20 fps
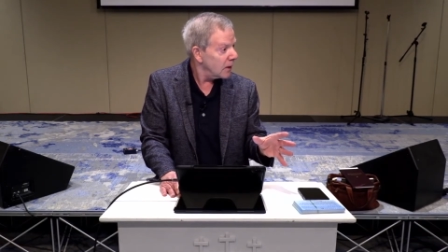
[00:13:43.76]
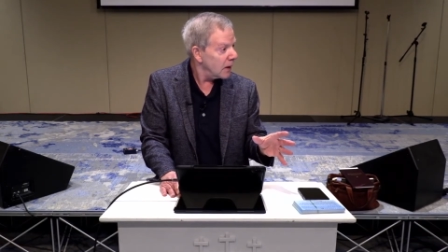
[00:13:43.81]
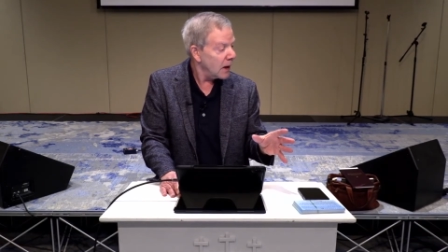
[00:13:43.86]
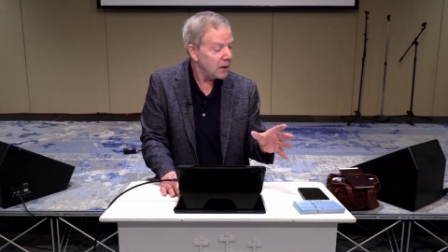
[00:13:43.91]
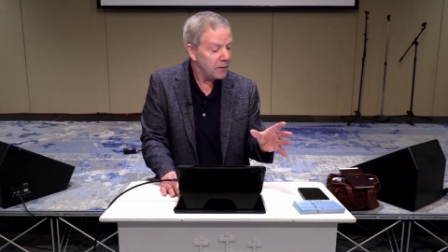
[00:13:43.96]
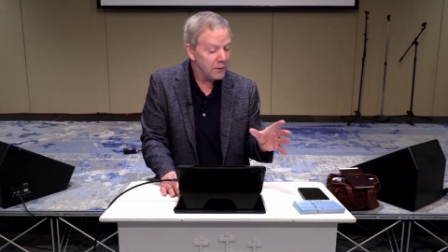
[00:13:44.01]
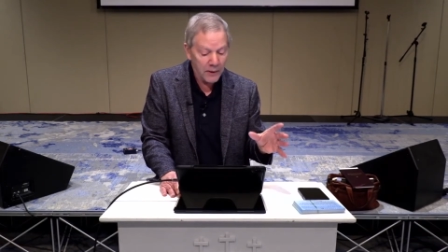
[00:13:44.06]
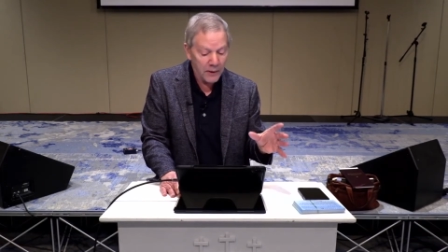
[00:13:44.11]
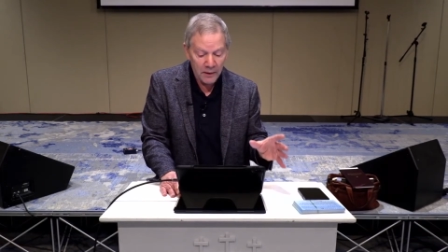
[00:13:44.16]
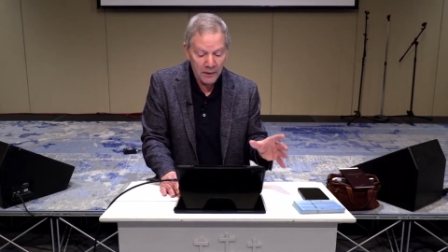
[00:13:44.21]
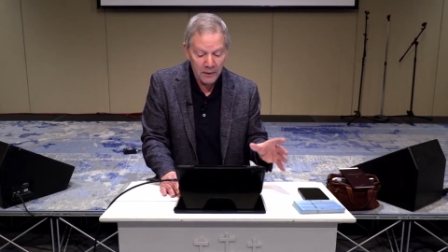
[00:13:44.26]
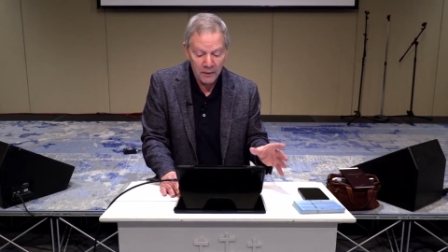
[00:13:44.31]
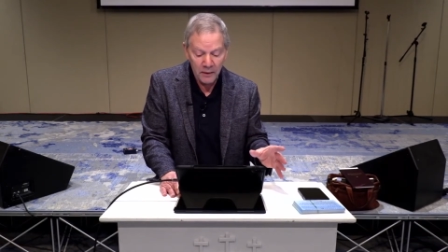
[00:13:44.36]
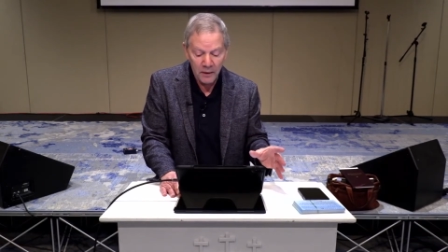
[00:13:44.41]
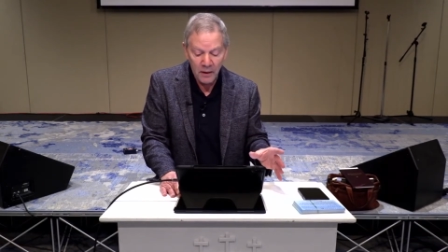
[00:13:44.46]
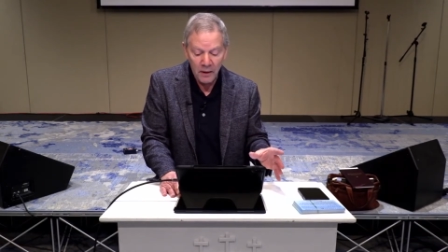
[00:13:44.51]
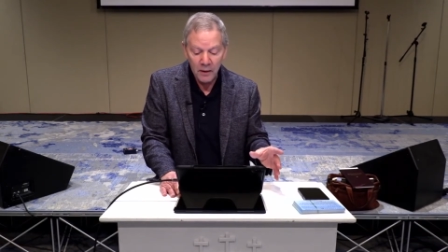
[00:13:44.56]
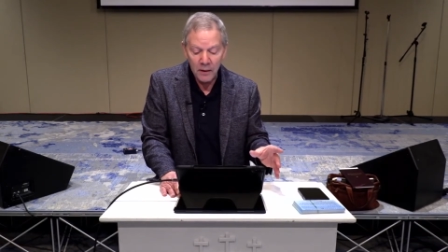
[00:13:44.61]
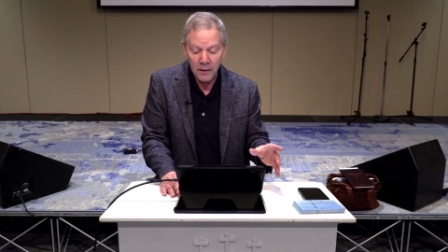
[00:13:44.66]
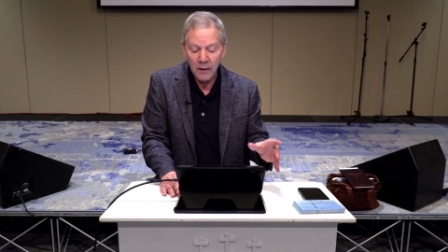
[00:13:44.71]
And
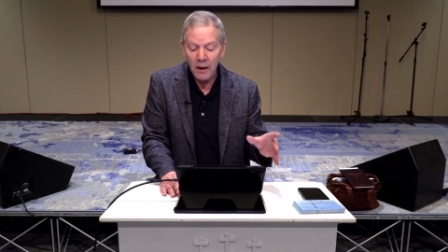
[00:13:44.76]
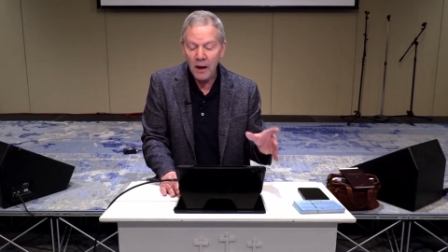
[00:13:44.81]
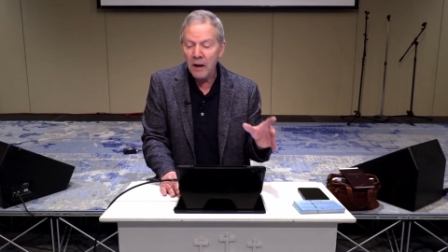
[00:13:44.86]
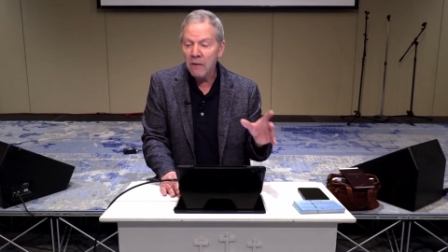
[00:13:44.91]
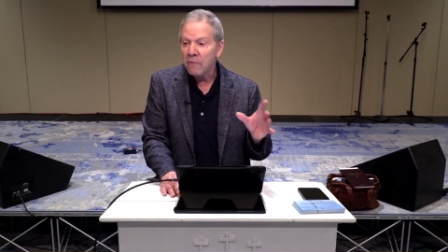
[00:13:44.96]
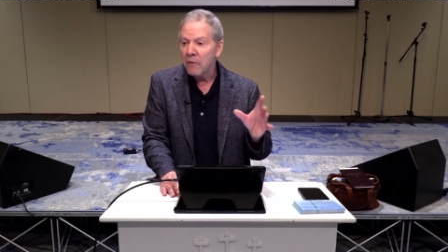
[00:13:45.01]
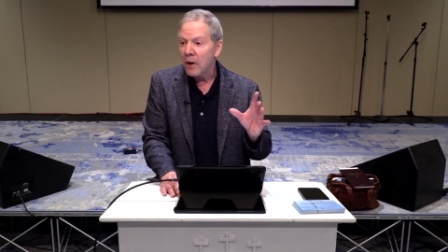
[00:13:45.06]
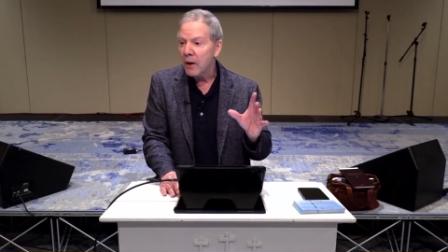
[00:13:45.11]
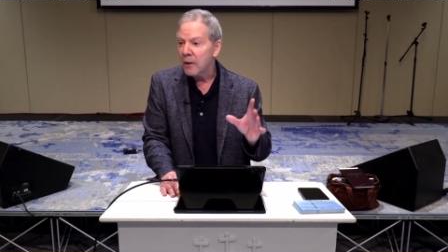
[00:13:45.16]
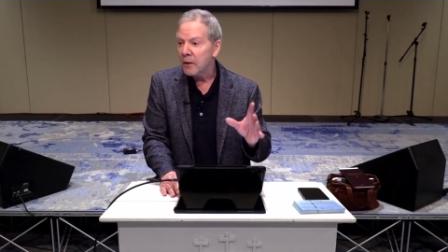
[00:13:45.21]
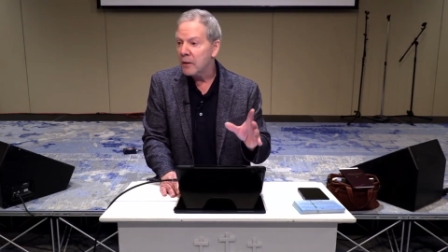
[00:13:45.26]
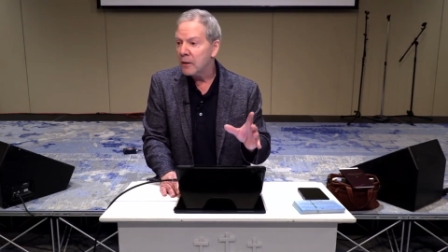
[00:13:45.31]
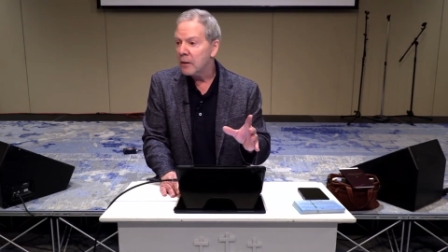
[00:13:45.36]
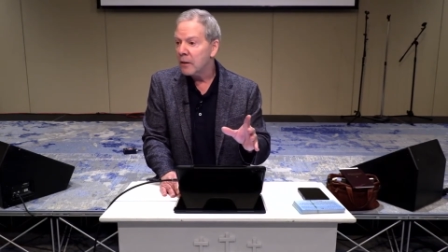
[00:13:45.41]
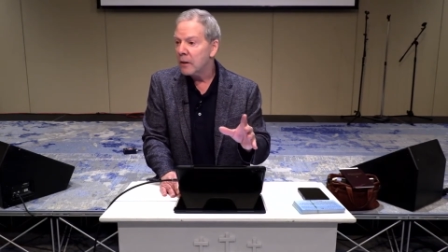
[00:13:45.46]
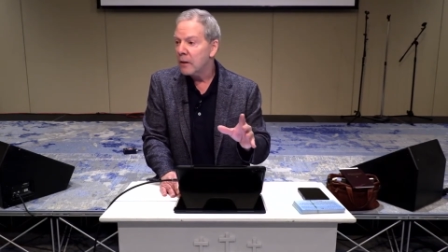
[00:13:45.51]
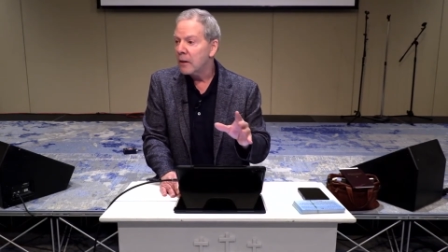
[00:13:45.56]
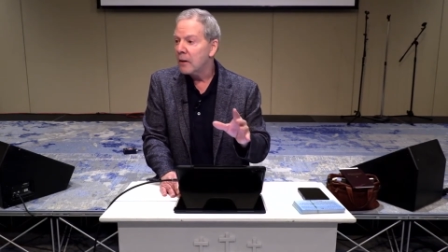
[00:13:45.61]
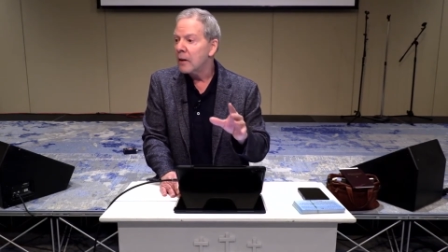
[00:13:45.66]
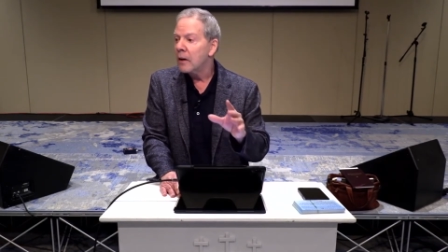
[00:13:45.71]
then kairos
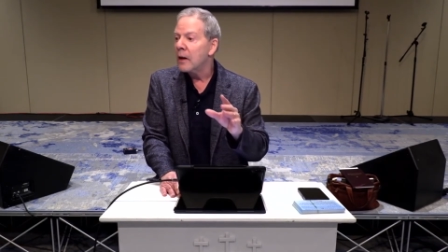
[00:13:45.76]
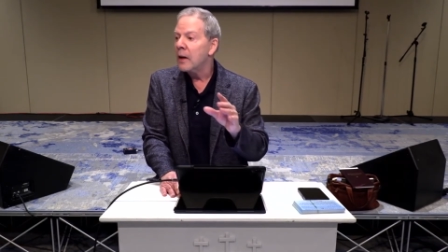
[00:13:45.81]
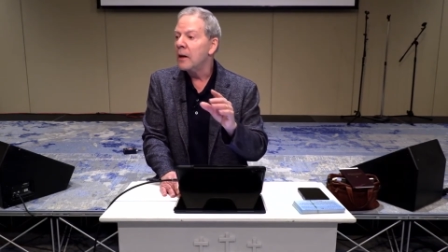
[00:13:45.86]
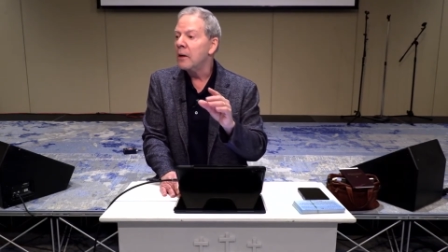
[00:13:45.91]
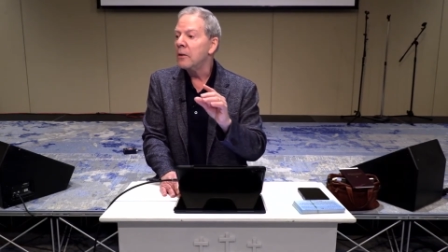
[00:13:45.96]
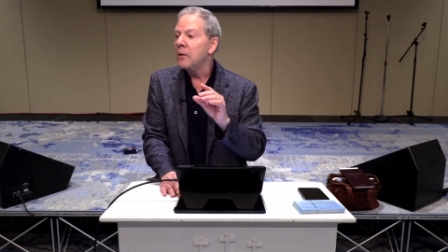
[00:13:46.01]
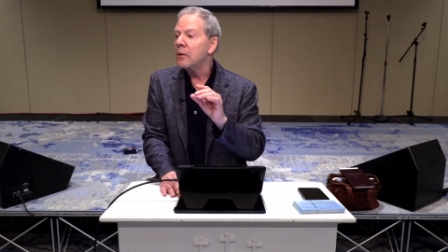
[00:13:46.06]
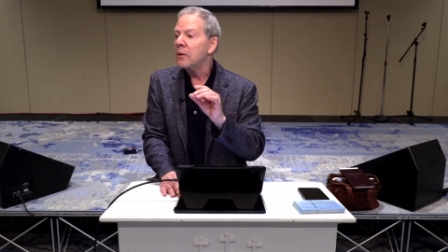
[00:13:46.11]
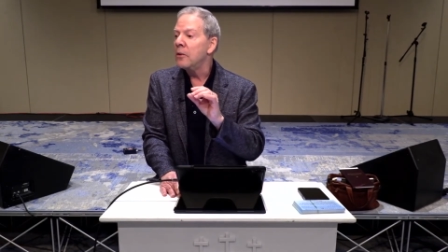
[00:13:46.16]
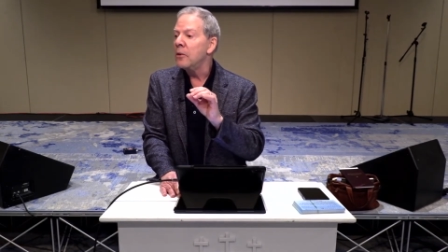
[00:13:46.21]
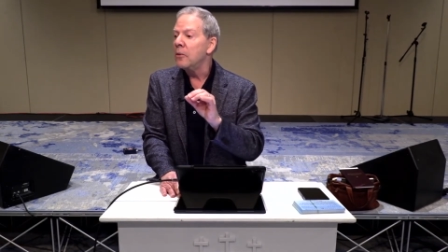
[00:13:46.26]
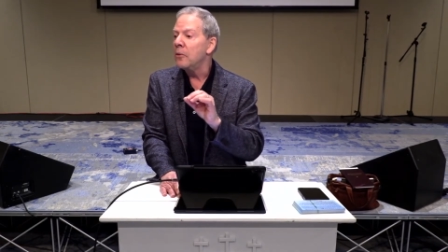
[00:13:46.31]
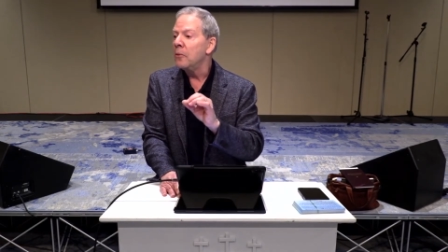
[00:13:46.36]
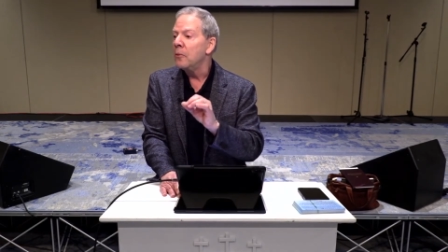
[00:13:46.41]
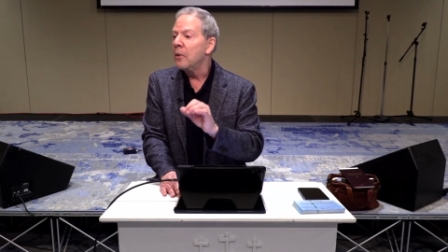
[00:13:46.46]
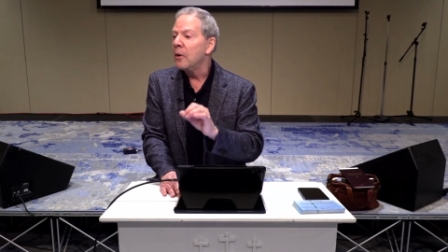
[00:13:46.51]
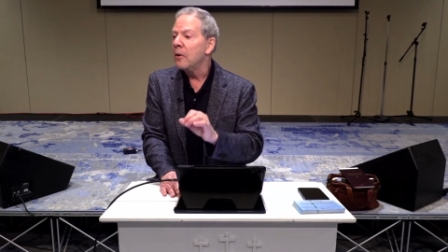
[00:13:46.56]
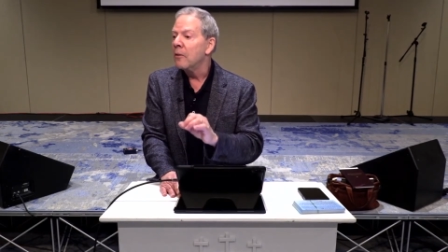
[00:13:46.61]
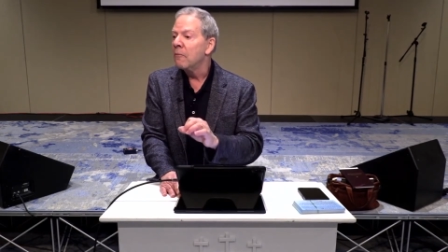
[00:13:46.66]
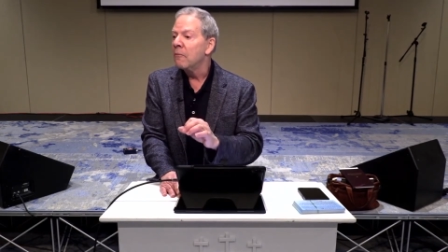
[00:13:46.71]
is
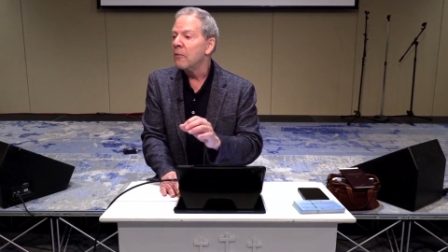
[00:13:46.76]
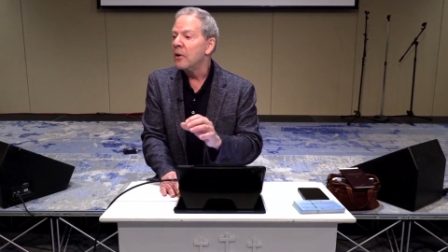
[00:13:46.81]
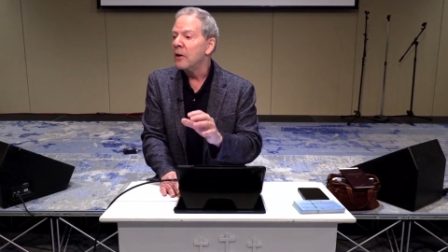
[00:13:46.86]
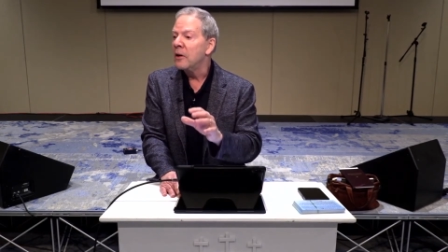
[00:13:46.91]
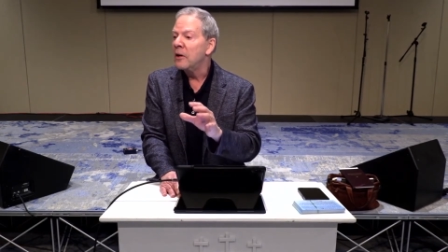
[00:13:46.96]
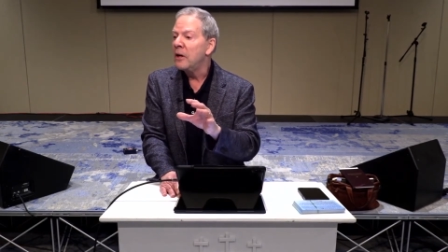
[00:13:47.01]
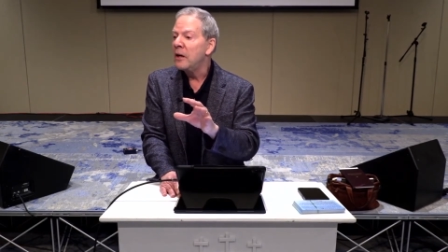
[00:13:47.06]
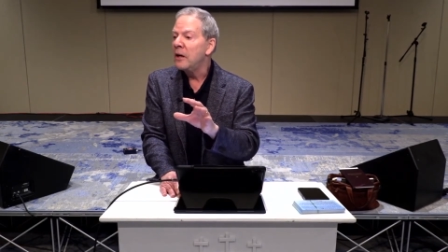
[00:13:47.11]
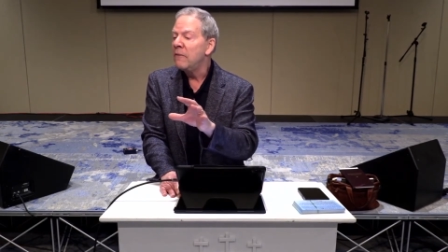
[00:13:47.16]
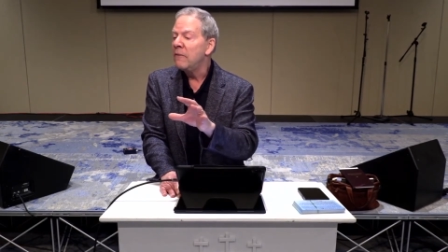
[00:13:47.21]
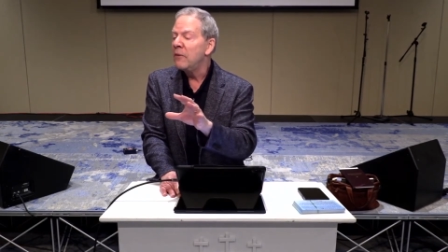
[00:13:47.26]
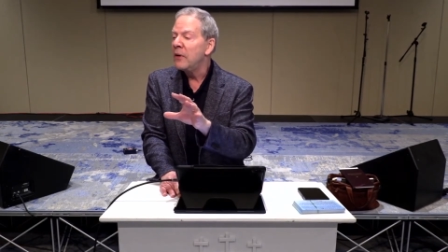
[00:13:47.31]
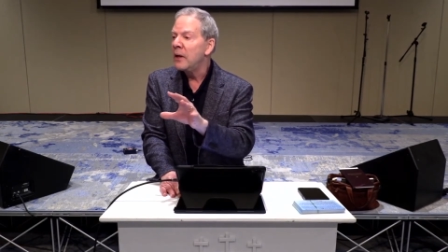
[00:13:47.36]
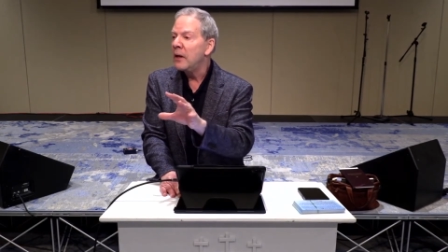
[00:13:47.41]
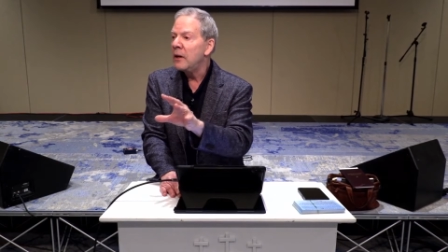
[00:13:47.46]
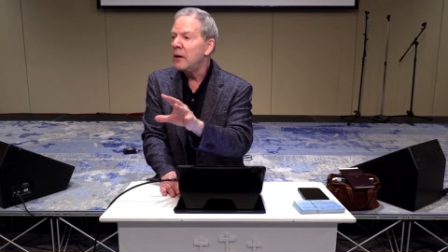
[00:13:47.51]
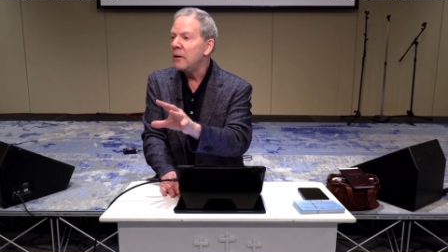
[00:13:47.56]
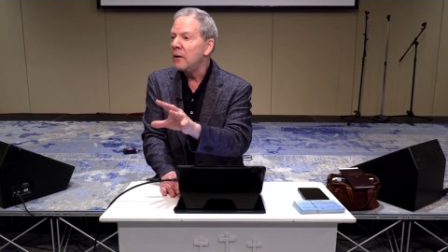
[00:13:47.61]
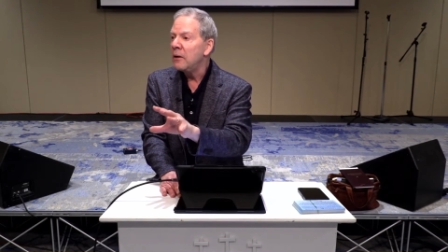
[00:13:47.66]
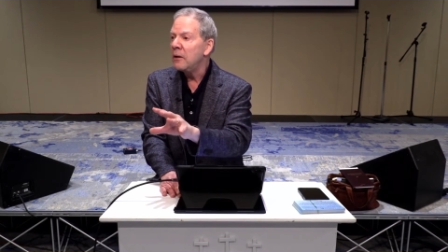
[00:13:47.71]
to receive
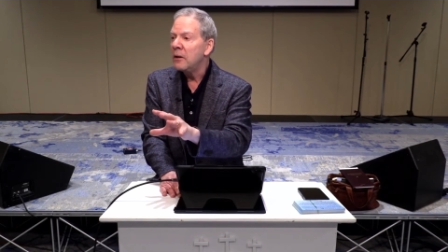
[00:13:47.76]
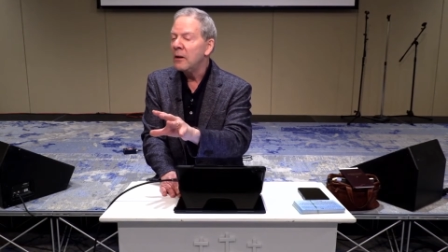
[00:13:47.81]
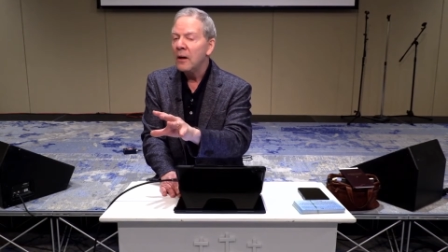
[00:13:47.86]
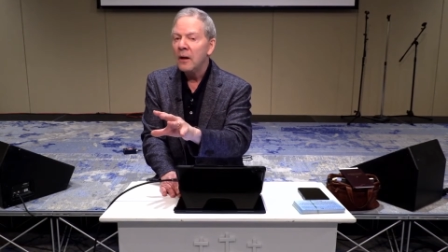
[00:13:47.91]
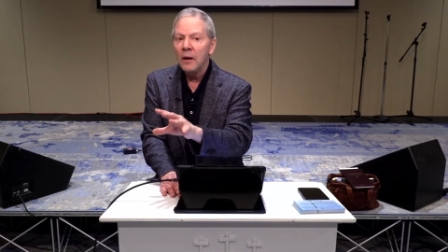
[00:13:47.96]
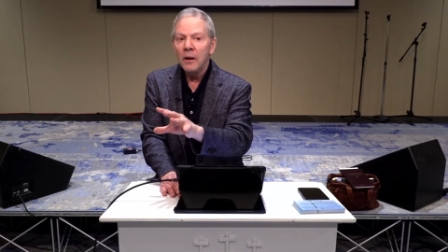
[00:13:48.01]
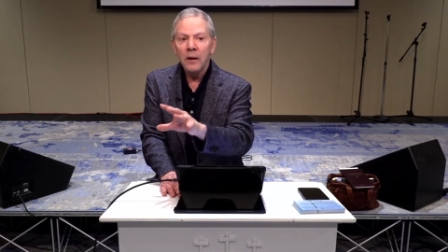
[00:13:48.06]
his